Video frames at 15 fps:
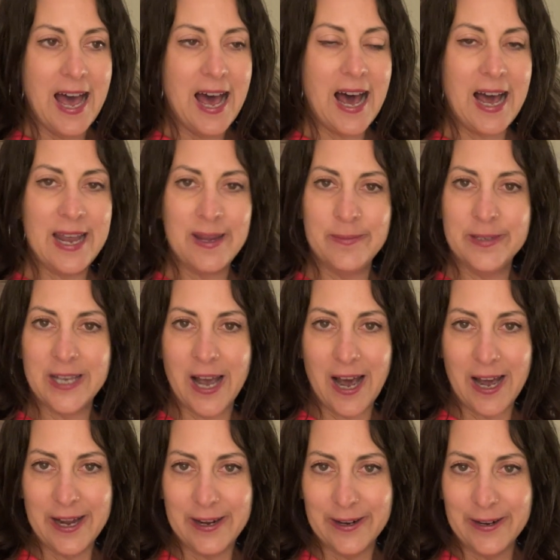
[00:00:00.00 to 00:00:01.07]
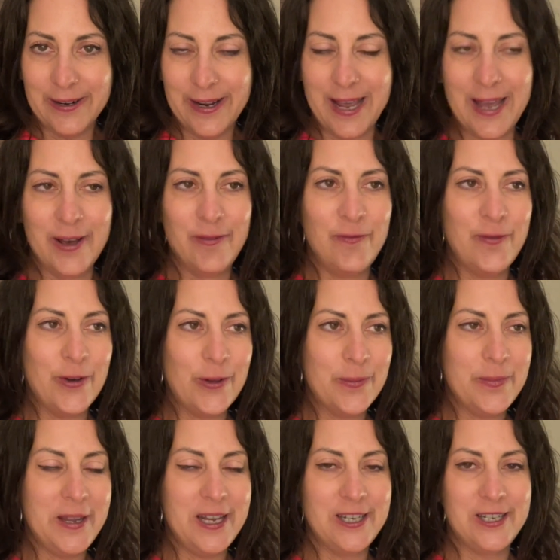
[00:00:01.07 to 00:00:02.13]
I am tired, full
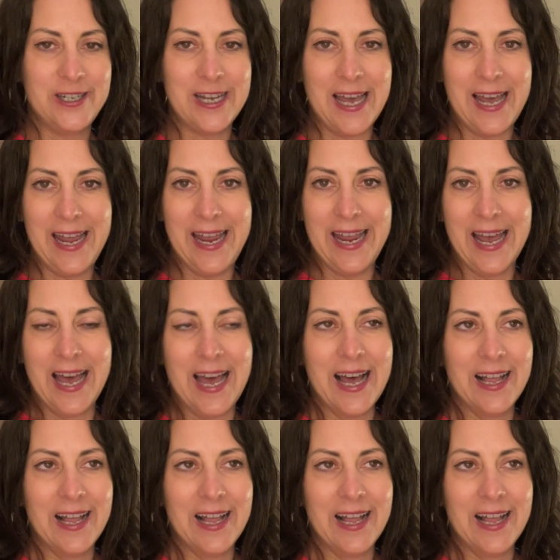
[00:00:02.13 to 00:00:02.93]
beach day,